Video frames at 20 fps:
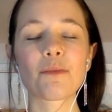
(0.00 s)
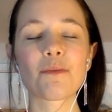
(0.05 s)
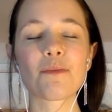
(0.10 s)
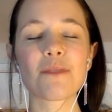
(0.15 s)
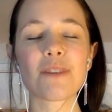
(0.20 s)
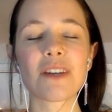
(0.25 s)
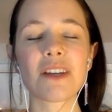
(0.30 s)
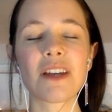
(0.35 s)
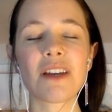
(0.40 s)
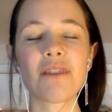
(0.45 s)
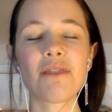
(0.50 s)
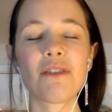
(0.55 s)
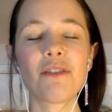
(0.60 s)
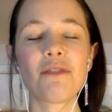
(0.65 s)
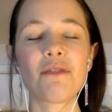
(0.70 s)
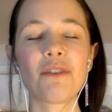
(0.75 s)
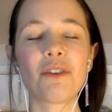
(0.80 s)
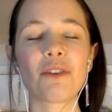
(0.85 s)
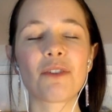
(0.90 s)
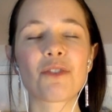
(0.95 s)
And if it
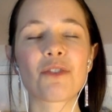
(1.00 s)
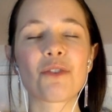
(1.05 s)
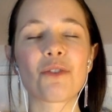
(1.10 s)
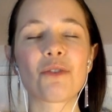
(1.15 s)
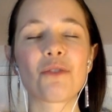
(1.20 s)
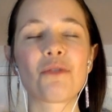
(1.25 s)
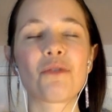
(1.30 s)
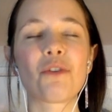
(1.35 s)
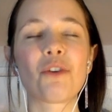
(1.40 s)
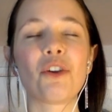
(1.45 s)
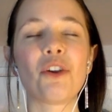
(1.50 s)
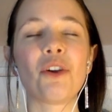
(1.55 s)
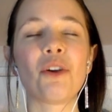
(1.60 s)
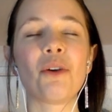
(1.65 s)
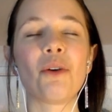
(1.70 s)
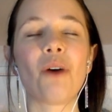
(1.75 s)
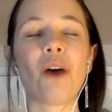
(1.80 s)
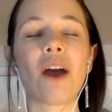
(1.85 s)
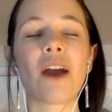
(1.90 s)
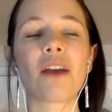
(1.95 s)
feels good for
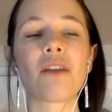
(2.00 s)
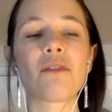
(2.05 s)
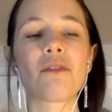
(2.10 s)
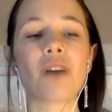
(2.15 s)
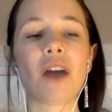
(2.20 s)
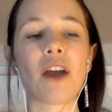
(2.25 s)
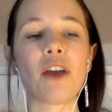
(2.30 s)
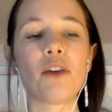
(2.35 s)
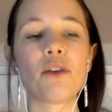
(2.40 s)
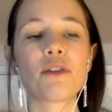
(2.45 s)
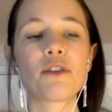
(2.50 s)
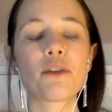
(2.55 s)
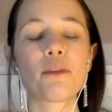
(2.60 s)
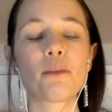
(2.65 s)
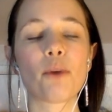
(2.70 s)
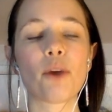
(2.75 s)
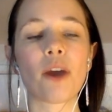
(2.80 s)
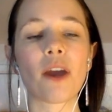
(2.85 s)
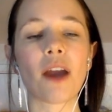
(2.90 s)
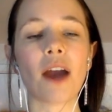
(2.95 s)
you, I invite you to
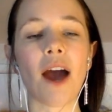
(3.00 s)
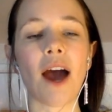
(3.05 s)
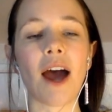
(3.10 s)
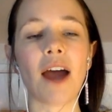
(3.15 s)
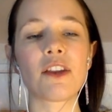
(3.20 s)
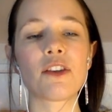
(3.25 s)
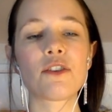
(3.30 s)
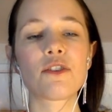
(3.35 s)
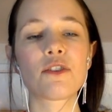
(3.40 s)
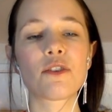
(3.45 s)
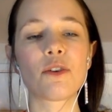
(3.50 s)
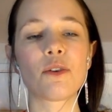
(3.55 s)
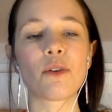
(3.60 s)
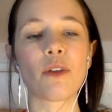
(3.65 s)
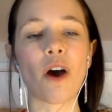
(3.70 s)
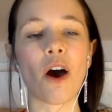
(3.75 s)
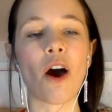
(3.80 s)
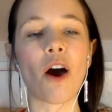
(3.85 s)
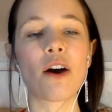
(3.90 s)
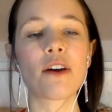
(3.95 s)
bring a hand to
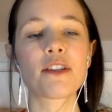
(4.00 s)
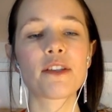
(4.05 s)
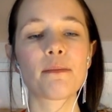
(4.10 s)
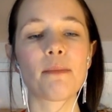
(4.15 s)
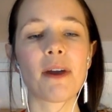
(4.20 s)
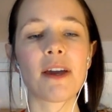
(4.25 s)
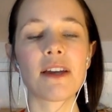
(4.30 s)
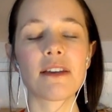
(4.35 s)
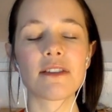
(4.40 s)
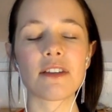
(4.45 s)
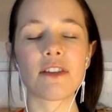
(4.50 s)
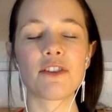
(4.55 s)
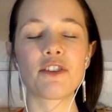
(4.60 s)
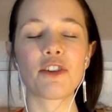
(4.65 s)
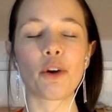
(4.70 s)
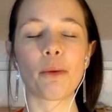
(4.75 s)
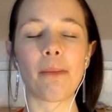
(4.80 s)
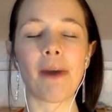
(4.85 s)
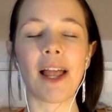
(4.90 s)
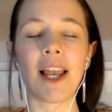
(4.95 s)
the heart space and to
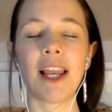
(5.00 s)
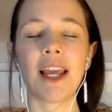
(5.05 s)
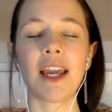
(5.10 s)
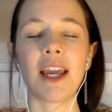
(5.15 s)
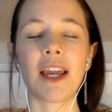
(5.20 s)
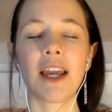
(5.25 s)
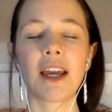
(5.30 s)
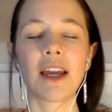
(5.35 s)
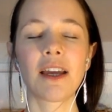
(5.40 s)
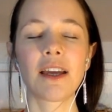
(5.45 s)
your belly.